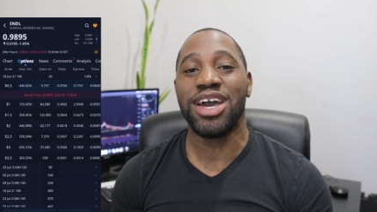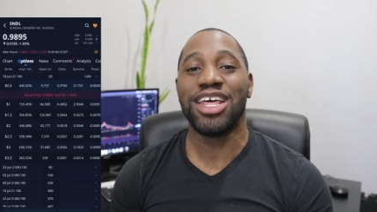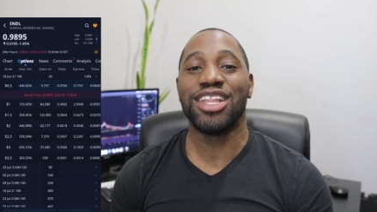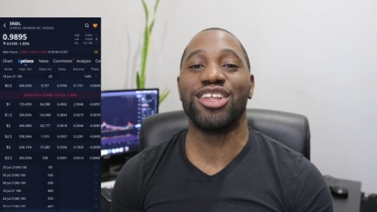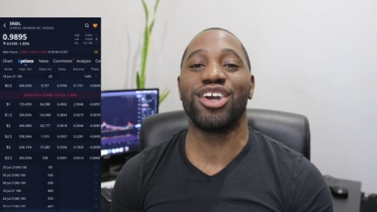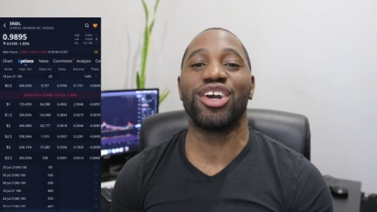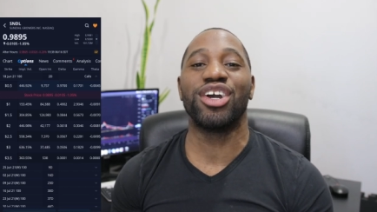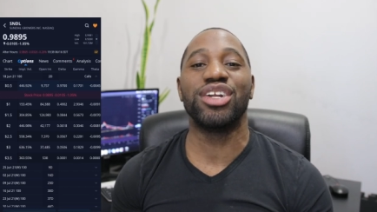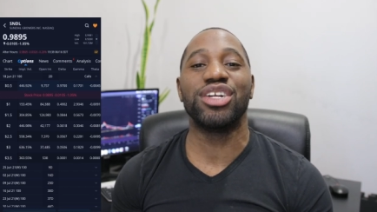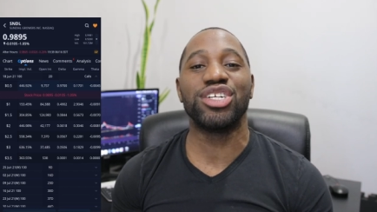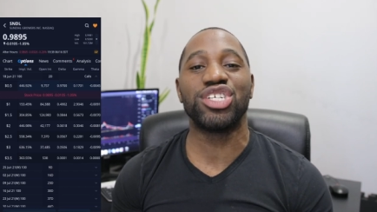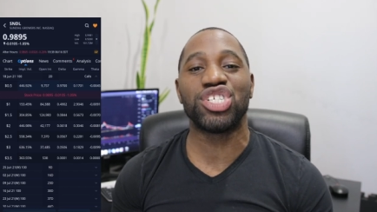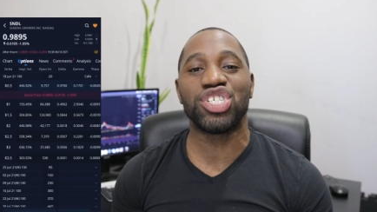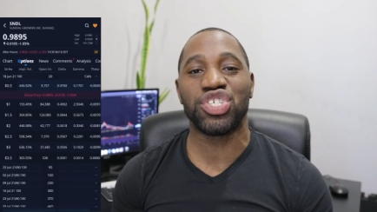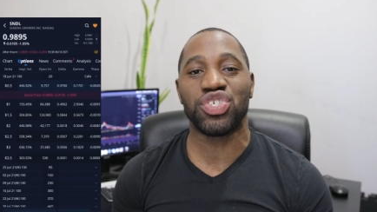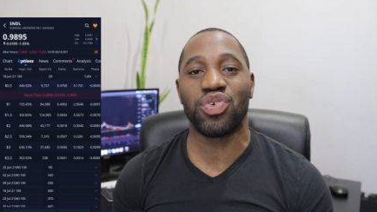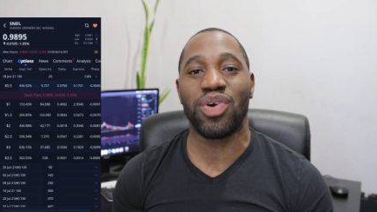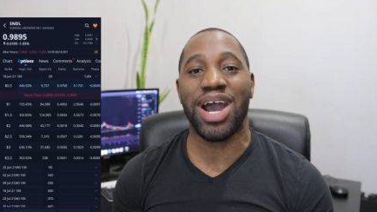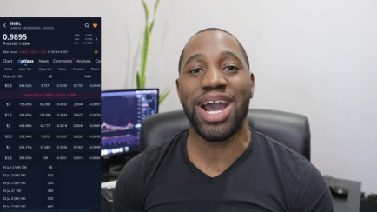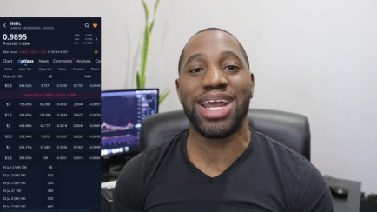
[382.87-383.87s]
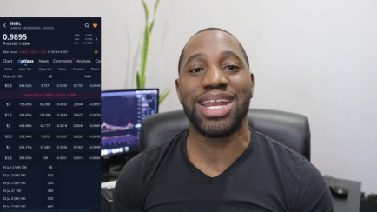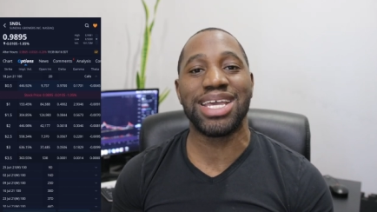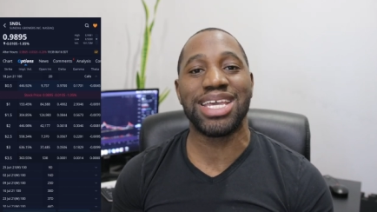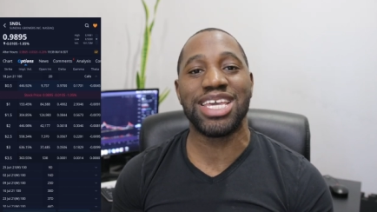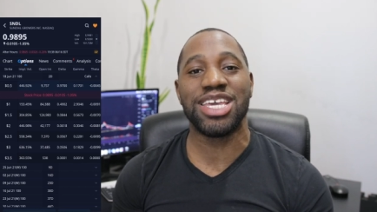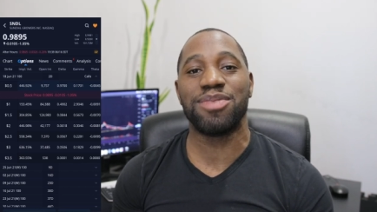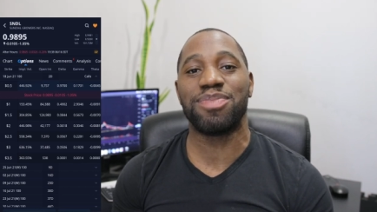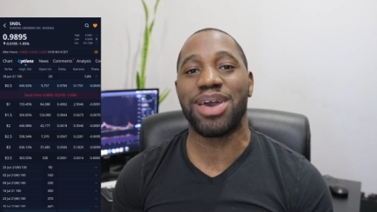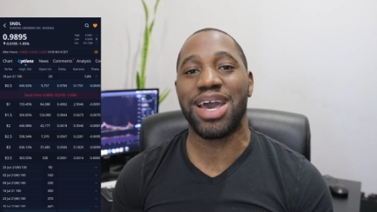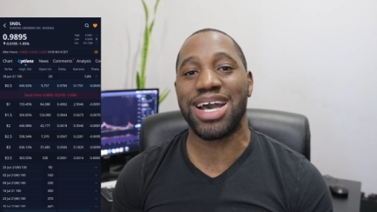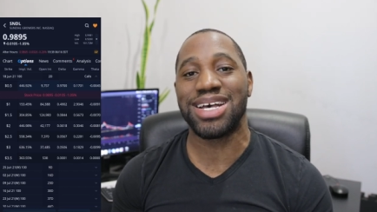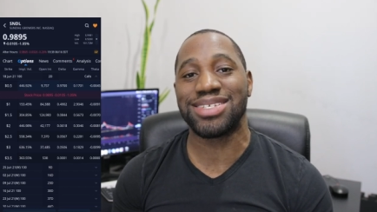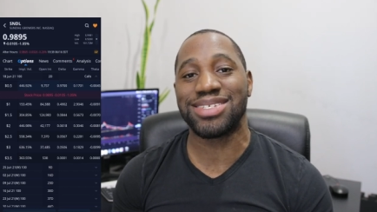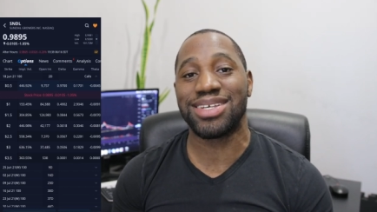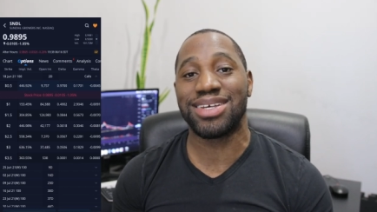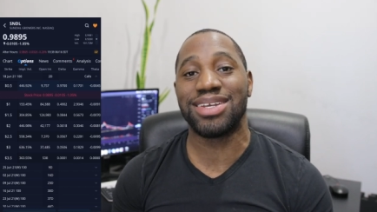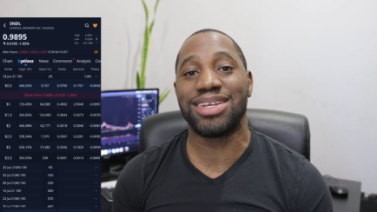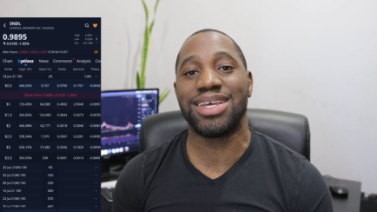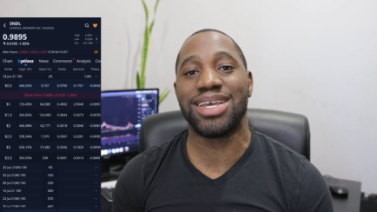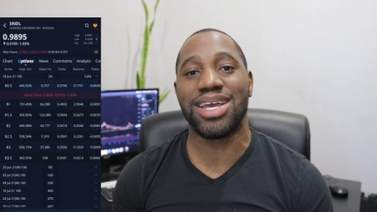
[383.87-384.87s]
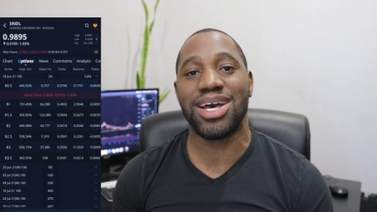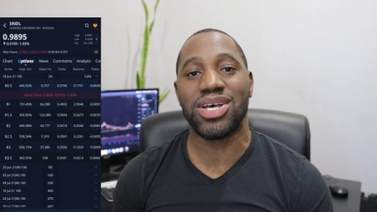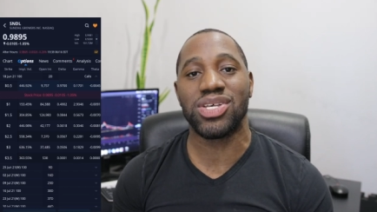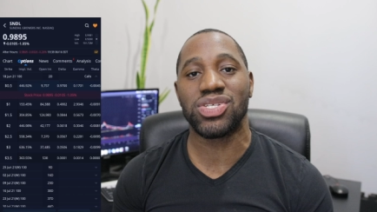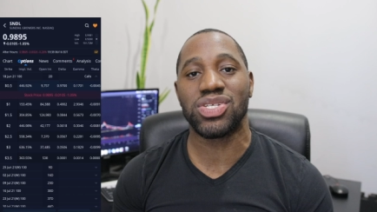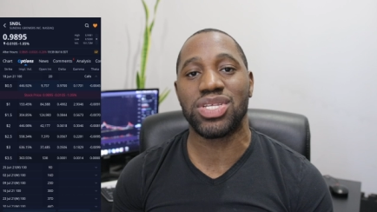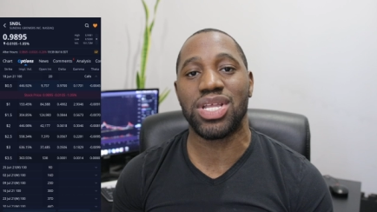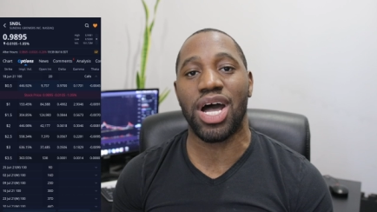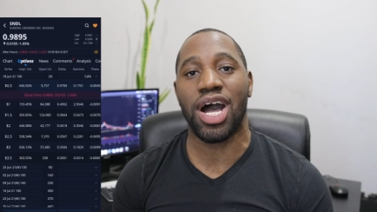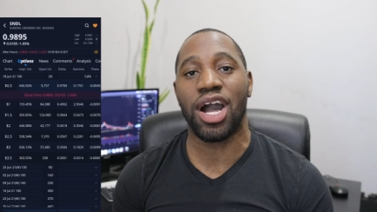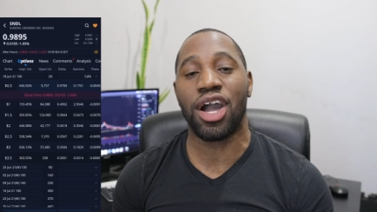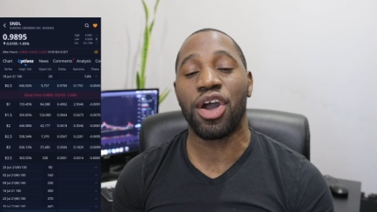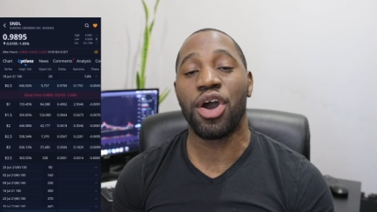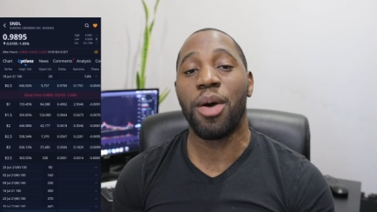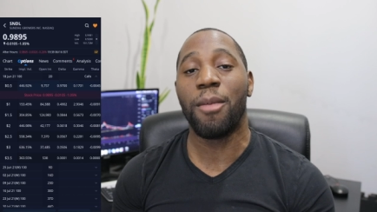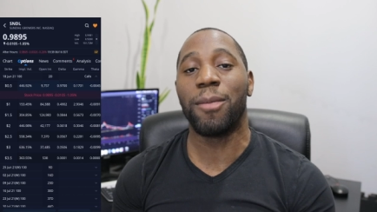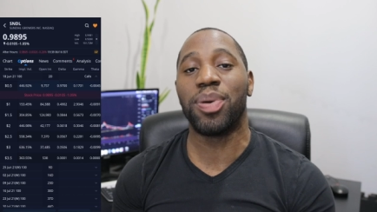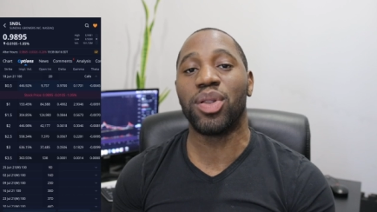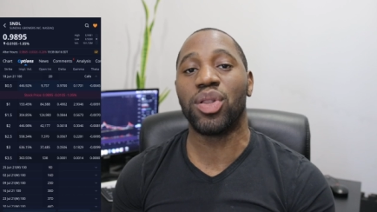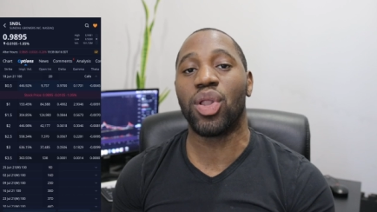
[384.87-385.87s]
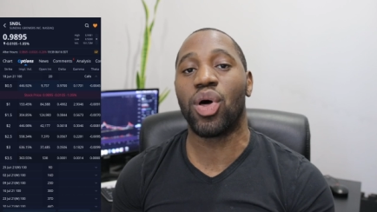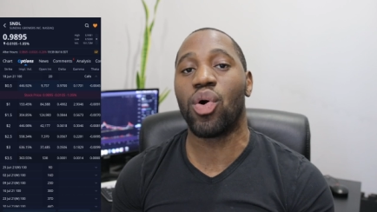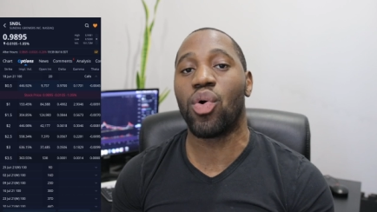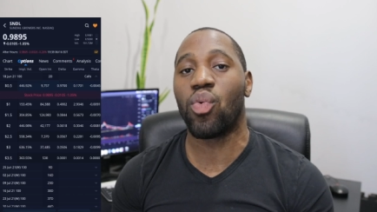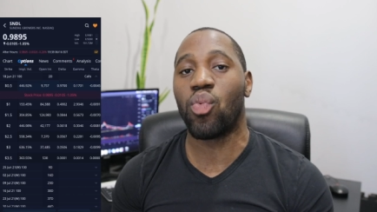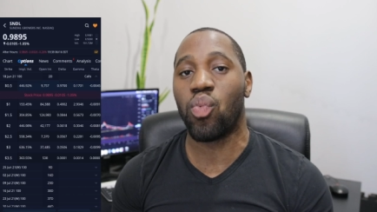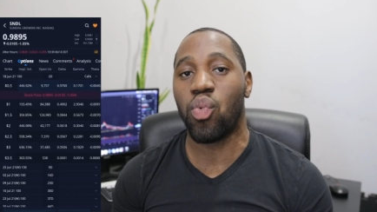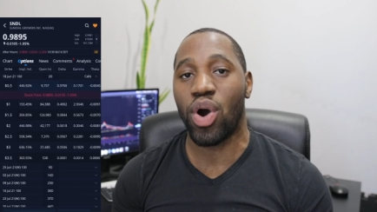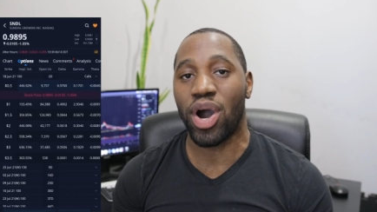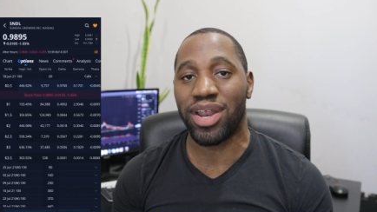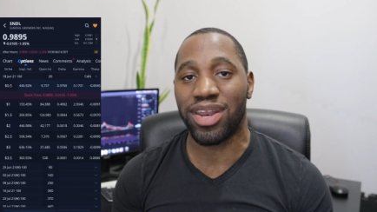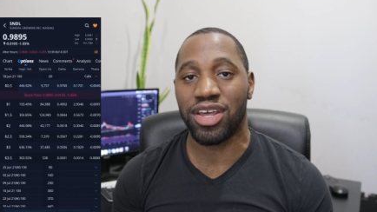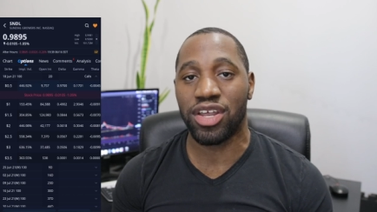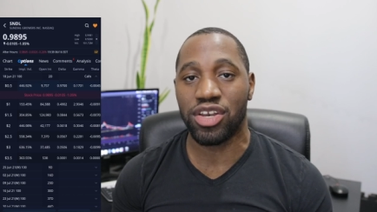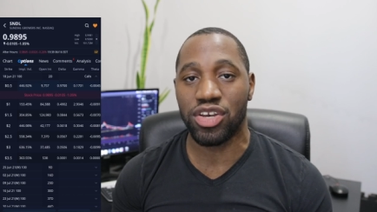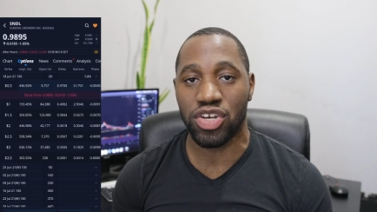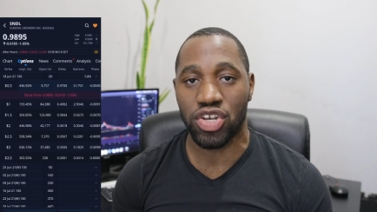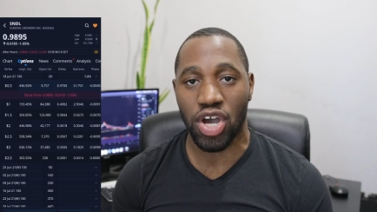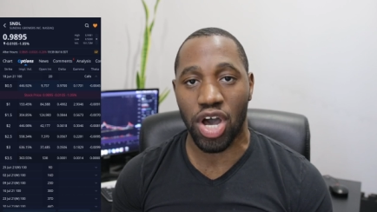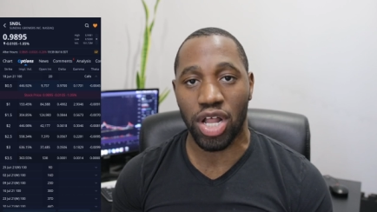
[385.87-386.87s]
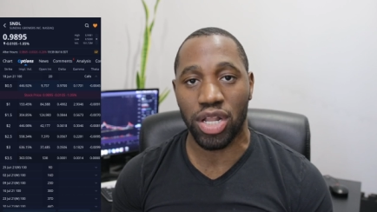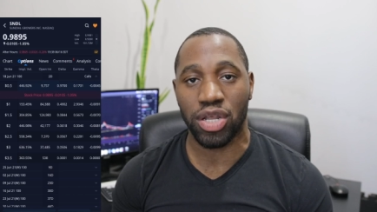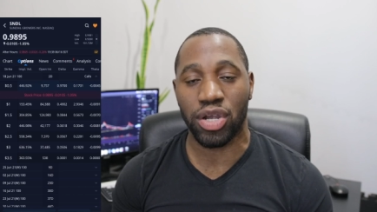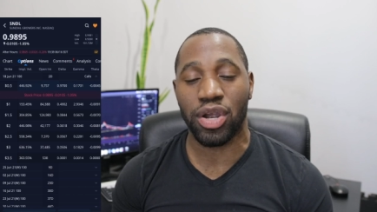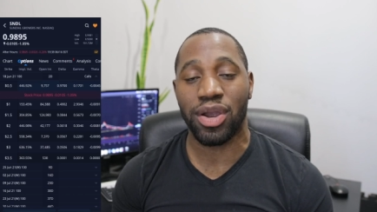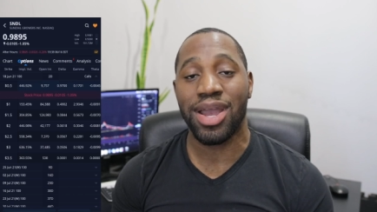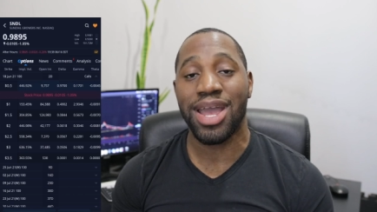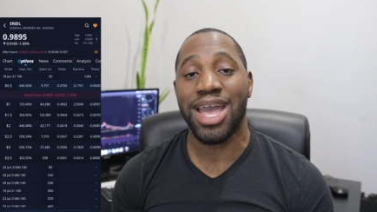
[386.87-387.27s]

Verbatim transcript: they're going to try to keep S N D L stock below one dollar.